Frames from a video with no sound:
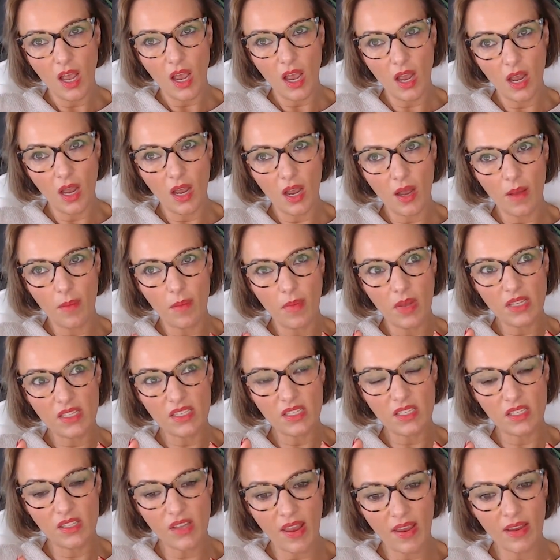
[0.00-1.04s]
um,
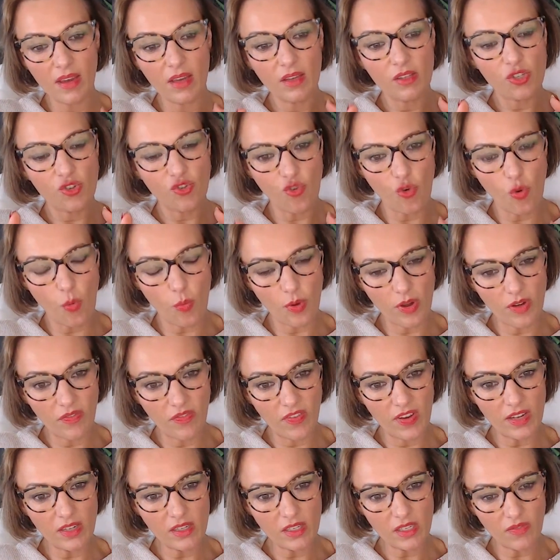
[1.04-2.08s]
sing Strawberry
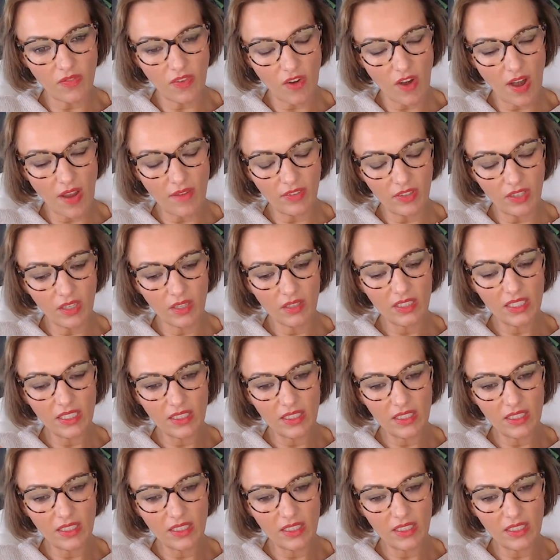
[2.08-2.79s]
Fields Forever